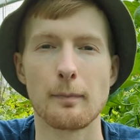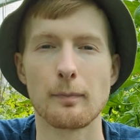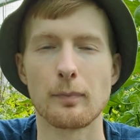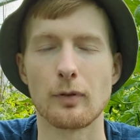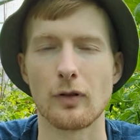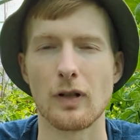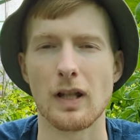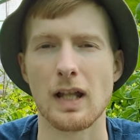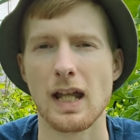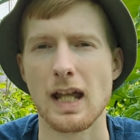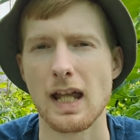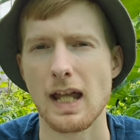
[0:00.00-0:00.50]

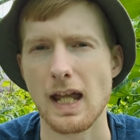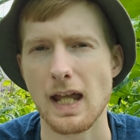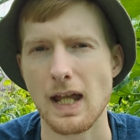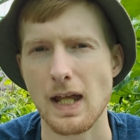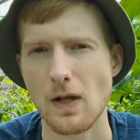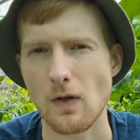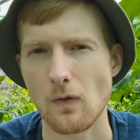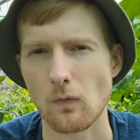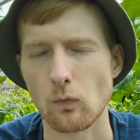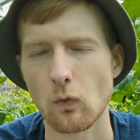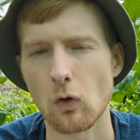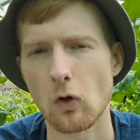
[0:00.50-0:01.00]
But
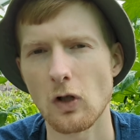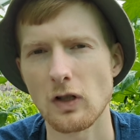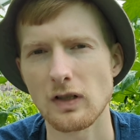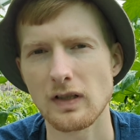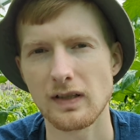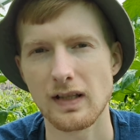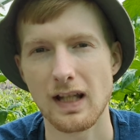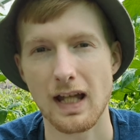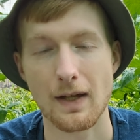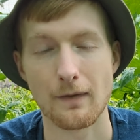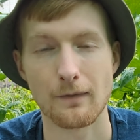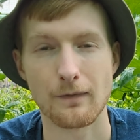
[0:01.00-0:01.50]

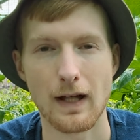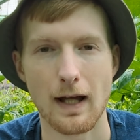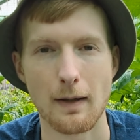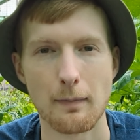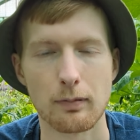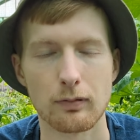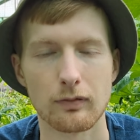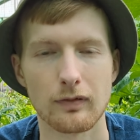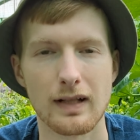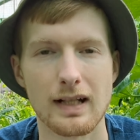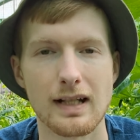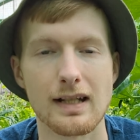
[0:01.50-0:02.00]
water
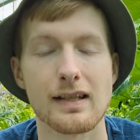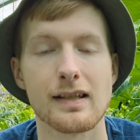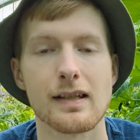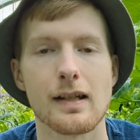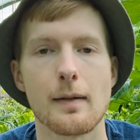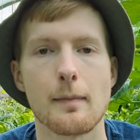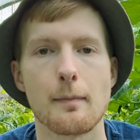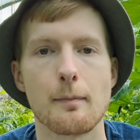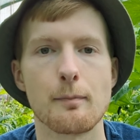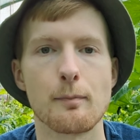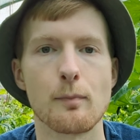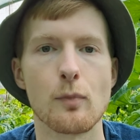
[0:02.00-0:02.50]
evaporates
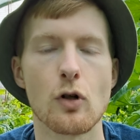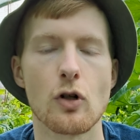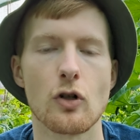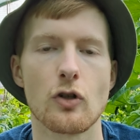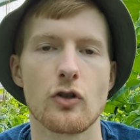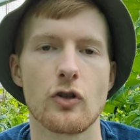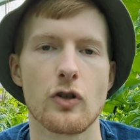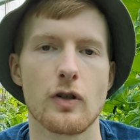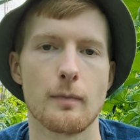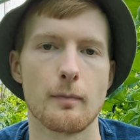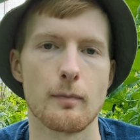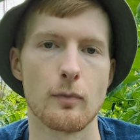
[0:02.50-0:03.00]

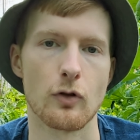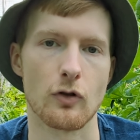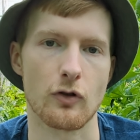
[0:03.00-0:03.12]
much